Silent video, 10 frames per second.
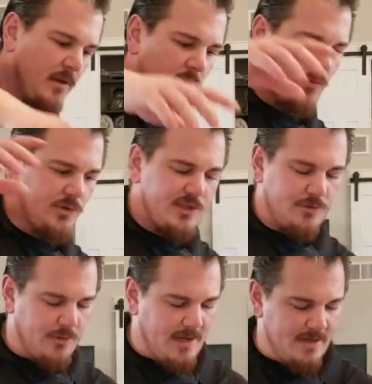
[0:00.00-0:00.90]
So we'll just
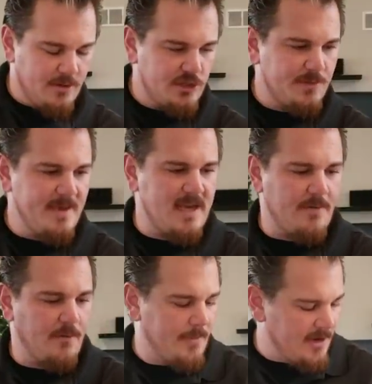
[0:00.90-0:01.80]
throw that in there. Just be
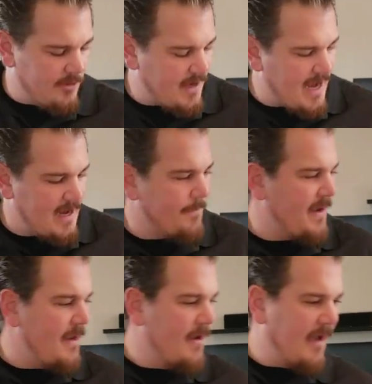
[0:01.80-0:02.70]
careful about your
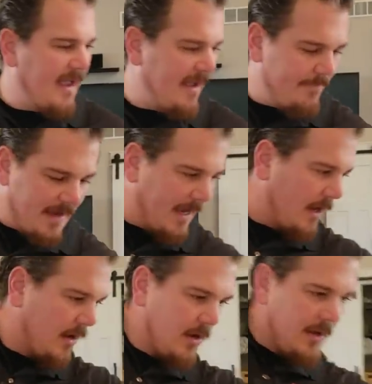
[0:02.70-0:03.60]
canopy. I have my
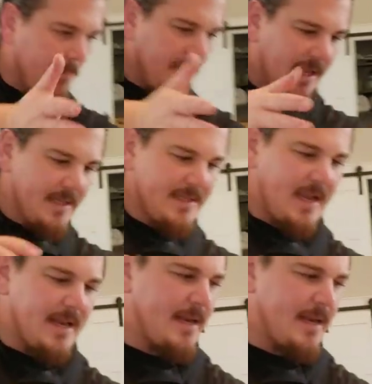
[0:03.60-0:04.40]
plane stand